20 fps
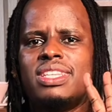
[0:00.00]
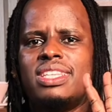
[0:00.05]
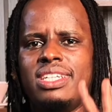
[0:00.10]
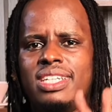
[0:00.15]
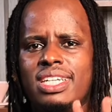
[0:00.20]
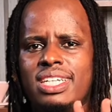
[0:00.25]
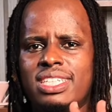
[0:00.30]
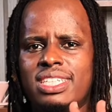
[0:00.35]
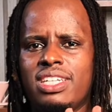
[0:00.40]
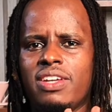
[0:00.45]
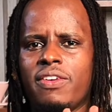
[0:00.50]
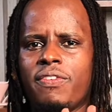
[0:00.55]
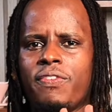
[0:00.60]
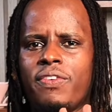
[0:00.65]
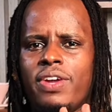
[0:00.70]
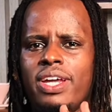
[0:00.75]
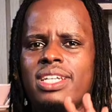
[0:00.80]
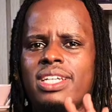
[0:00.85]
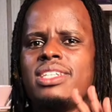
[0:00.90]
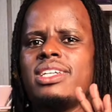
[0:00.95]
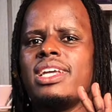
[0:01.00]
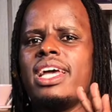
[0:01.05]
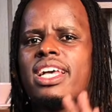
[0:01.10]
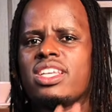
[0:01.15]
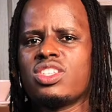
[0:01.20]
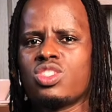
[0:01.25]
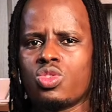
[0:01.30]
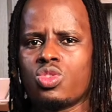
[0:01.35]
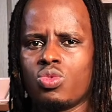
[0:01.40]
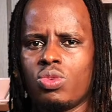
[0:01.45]
3 different
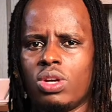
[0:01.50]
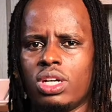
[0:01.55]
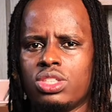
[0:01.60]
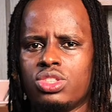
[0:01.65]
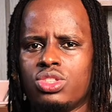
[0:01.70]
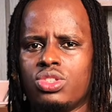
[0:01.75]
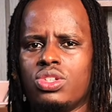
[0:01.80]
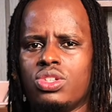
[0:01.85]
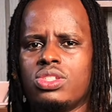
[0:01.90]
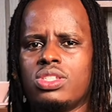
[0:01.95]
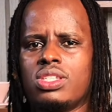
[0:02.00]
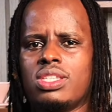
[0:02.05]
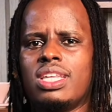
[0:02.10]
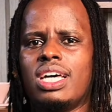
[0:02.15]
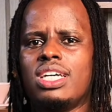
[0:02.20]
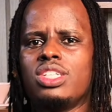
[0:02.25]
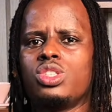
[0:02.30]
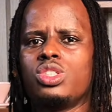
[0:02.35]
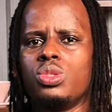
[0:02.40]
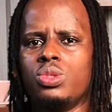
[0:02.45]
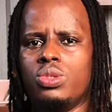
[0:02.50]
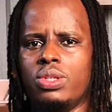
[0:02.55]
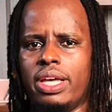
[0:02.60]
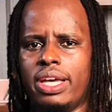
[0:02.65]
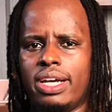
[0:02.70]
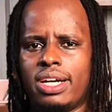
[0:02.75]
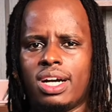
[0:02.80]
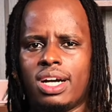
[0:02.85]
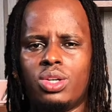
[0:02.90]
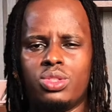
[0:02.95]
extractions that you'll
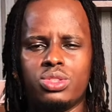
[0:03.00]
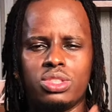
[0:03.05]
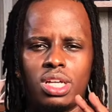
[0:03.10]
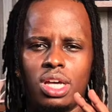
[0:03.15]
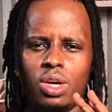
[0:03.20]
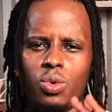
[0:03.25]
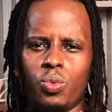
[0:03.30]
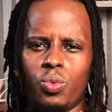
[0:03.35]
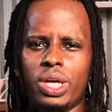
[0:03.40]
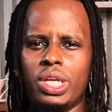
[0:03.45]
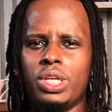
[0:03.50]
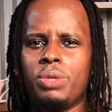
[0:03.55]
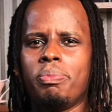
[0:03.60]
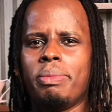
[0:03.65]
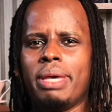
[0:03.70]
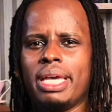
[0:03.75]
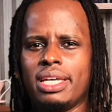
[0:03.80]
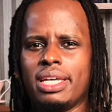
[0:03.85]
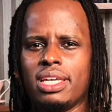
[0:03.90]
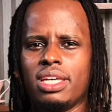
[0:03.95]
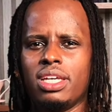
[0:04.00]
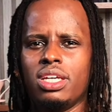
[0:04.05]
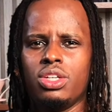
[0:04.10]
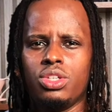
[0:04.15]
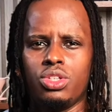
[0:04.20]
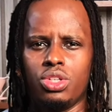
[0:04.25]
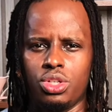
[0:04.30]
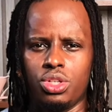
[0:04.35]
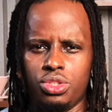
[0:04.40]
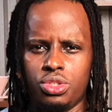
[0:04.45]
encounter when
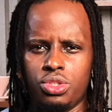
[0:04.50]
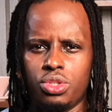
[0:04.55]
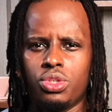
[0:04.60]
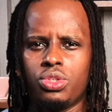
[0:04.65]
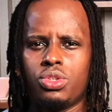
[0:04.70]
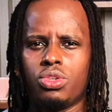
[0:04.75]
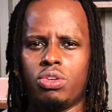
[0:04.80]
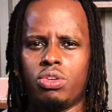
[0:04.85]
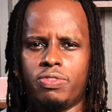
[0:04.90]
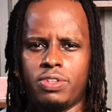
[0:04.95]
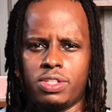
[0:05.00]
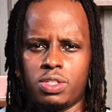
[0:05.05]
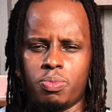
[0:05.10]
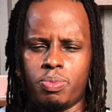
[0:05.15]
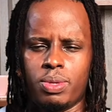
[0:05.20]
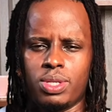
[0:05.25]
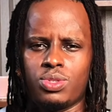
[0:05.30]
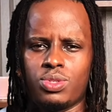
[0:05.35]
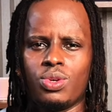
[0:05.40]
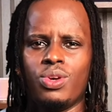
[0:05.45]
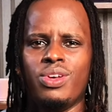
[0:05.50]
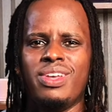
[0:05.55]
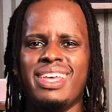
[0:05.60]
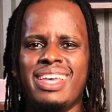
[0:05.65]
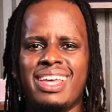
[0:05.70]
making your shot of espresso.